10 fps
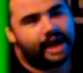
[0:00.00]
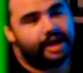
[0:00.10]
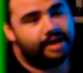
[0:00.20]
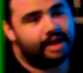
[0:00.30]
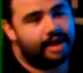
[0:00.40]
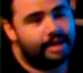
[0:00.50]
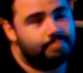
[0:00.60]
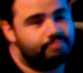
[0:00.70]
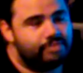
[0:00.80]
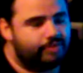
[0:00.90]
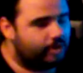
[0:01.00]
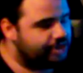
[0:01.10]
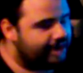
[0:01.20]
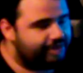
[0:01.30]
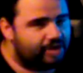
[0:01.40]
And, of
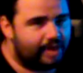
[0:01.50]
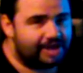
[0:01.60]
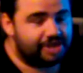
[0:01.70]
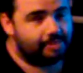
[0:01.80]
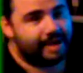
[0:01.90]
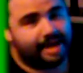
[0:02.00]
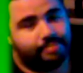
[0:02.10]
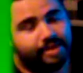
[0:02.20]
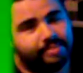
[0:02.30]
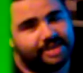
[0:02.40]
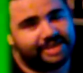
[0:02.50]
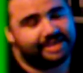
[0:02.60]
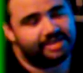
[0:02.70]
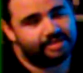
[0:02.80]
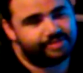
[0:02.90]
course, you have the directional pad. Pretty much
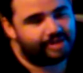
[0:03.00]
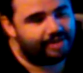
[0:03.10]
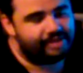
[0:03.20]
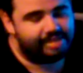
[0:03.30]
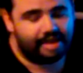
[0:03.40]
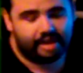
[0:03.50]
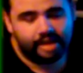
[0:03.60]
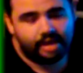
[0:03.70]
that serves for everything.